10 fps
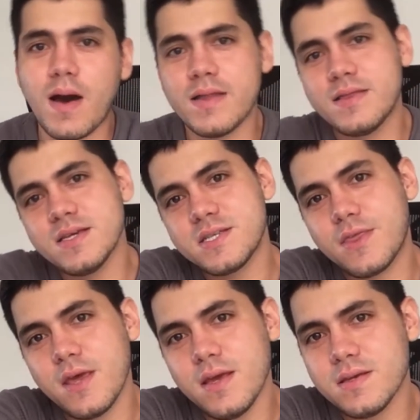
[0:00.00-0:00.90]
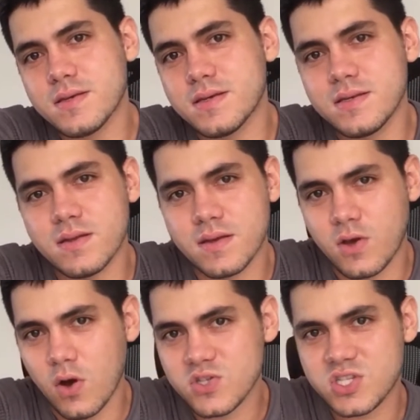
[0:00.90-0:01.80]
but this thing
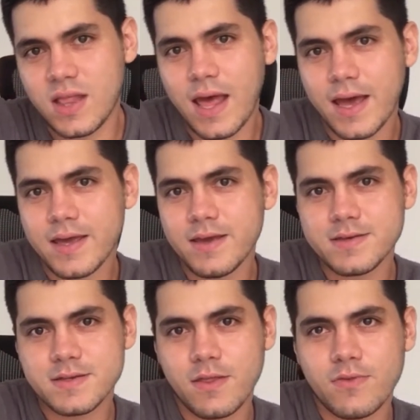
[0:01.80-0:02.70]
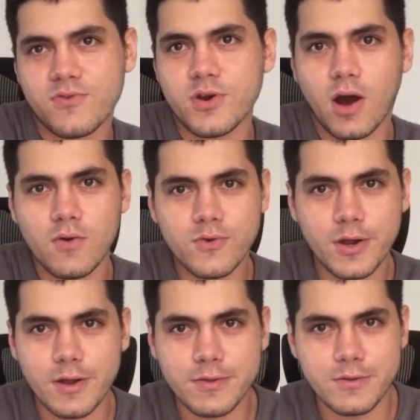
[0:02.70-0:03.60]
costs like
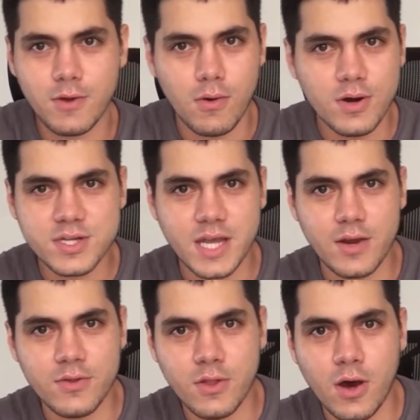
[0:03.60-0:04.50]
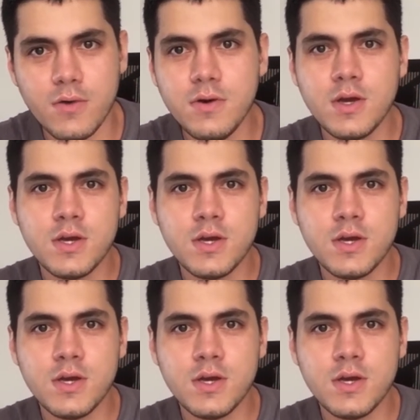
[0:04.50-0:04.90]
$300, I don't know.